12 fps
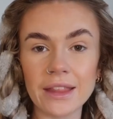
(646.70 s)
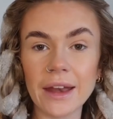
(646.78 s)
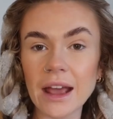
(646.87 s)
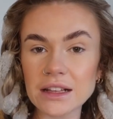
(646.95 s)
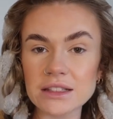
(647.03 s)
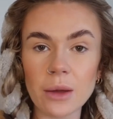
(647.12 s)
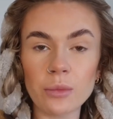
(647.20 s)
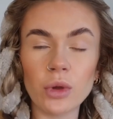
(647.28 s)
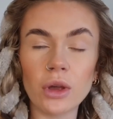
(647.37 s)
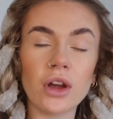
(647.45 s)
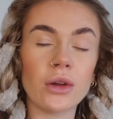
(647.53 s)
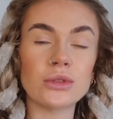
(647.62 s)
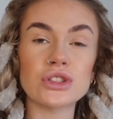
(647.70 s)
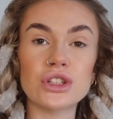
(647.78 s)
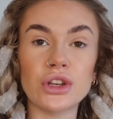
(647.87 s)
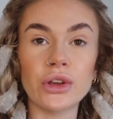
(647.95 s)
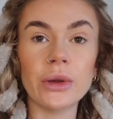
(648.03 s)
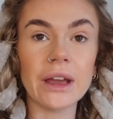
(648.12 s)
The next step we are going to
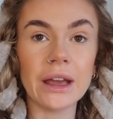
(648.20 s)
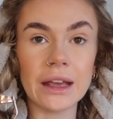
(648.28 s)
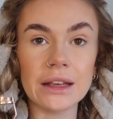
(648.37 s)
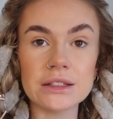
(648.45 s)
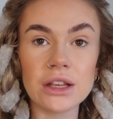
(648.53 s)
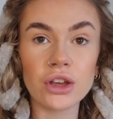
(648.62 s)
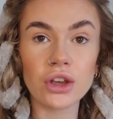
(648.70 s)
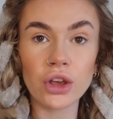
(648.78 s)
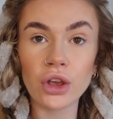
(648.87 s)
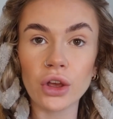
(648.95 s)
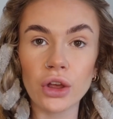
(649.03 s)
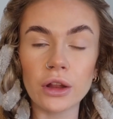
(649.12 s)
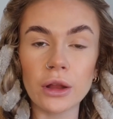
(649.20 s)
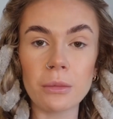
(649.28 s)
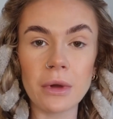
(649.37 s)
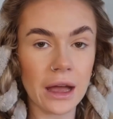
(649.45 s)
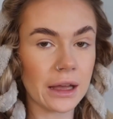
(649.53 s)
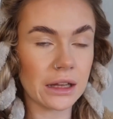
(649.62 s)
do is curl
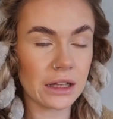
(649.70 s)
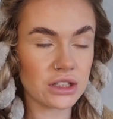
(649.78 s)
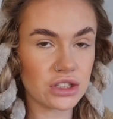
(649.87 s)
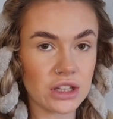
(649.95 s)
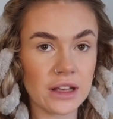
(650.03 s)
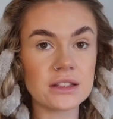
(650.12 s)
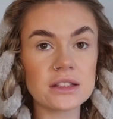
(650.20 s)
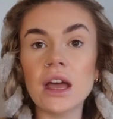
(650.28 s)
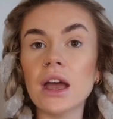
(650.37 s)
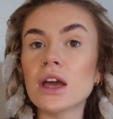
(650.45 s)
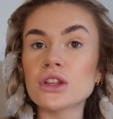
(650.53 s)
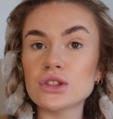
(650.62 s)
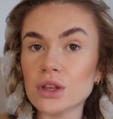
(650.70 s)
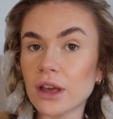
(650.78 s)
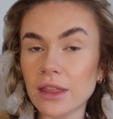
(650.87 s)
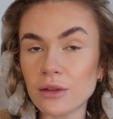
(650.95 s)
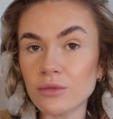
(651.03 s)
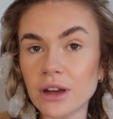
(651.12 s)
my eyelashes to
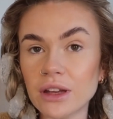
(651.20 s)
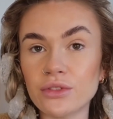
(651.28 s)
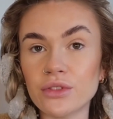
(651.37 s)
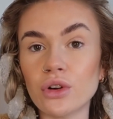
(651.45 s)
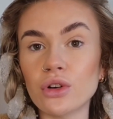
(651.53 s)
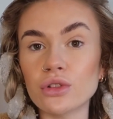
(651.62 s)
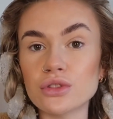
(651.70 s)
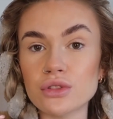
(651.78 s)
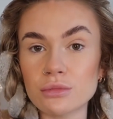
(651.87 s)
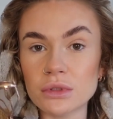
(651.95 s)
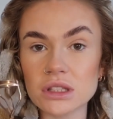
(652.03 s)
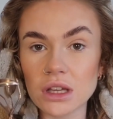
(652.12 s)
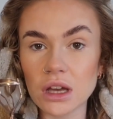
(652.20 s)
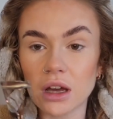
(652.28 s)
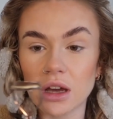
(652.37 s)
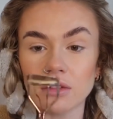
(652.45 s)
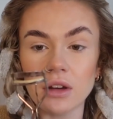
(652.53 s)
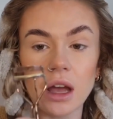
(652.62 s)
get them ready for some
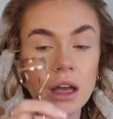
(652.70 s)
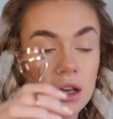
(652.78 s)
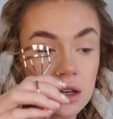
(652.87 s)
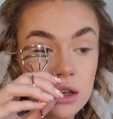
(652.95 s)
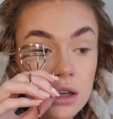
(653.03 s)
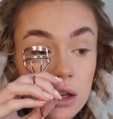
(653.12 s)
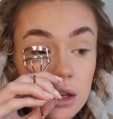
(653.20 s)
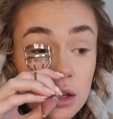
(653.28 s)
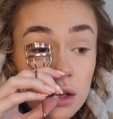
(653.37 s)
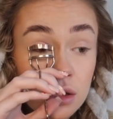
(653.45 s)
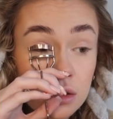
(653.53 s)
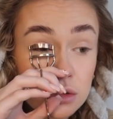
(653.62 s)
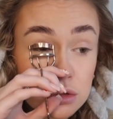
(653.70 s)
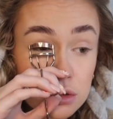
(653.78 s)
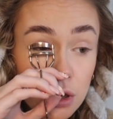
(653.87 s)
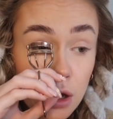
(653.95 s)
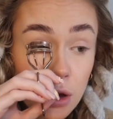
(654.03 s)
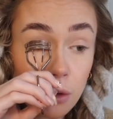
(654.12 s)
mascara.
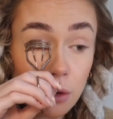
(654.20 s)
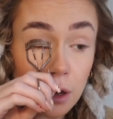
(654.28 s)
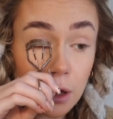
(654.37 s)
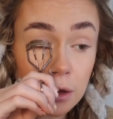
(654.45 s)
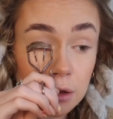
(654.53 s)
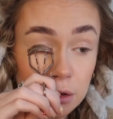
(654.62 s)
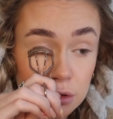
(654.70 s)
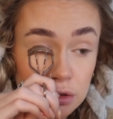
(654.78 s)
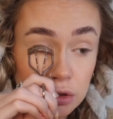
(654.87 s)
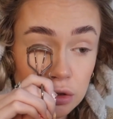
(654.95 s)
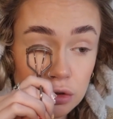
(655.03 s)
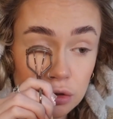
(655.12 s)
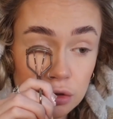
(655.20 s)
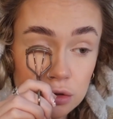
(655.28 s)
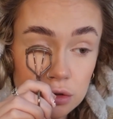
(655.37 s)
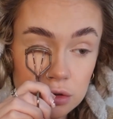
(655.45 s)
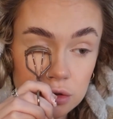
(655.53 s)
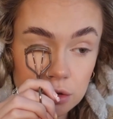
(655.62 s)
So I literally
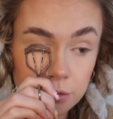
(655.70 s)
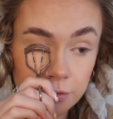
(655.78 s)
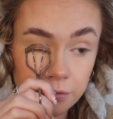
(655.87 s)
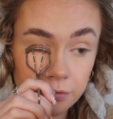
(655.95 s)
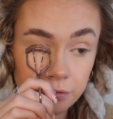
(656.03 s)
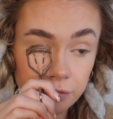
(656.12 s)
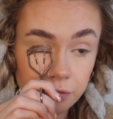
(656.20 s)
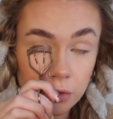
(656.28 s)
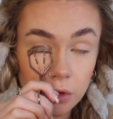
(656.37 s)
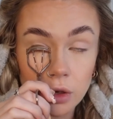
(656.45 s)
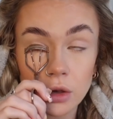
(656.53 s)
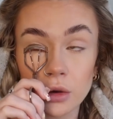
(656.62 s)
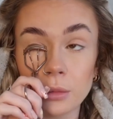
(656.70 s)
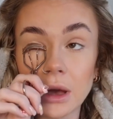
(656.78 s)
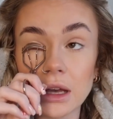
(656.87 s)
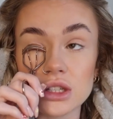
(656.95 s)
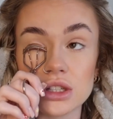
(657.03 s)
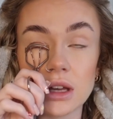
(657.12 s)
just curl
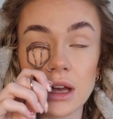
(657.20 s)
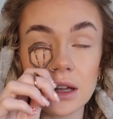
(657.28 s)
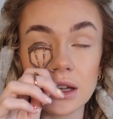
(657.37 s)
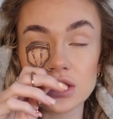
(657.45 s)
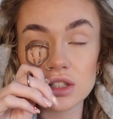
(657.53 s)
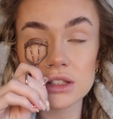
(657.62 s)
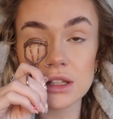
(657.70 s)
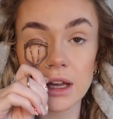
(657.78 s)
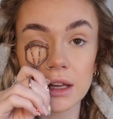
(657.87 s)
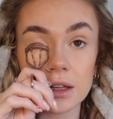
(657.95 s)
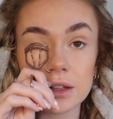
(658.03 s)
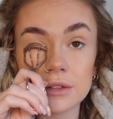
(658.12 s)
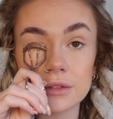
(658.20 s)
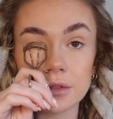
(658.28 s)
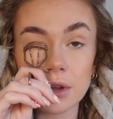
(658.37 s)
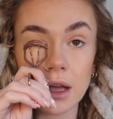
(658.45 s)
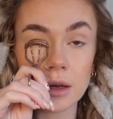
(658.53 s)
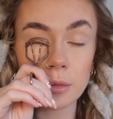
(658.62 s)
my eyelashes like
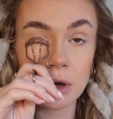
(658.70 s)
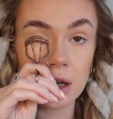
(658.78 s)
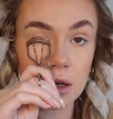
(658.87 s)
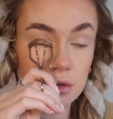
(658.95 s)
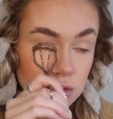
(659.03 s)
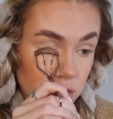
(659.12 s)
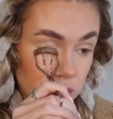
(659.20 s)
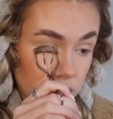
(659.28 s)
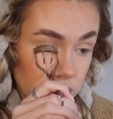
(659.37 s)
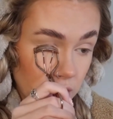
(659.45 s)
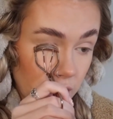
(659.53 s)
anybody else would.